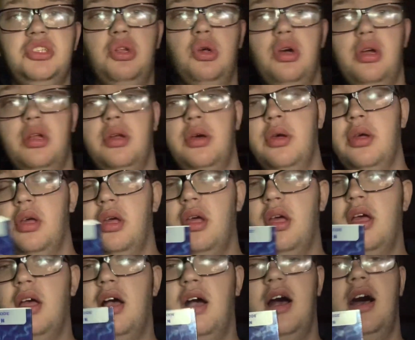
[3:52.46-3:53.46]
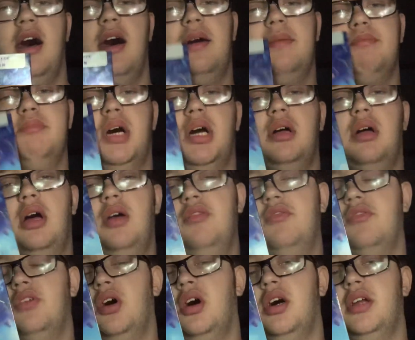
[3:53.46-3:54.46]
good. Um, but
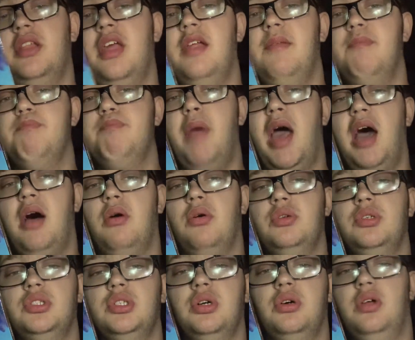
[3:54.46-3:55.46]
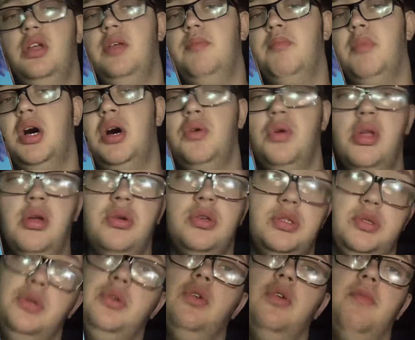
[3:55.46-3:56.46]
overall, I think Bowser and Mario is
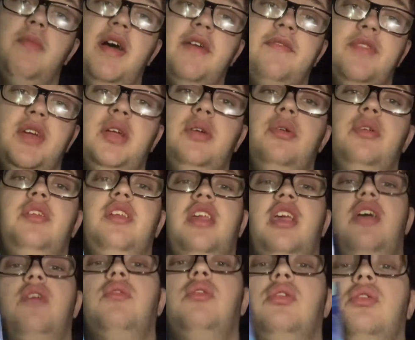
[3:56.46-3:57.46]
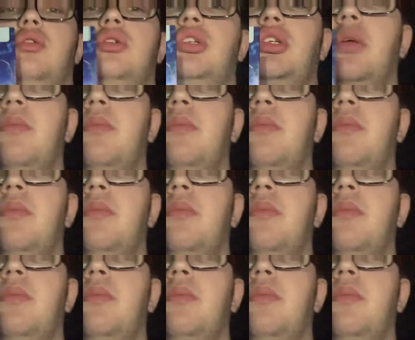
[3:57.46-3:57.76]
two of my favorite characters.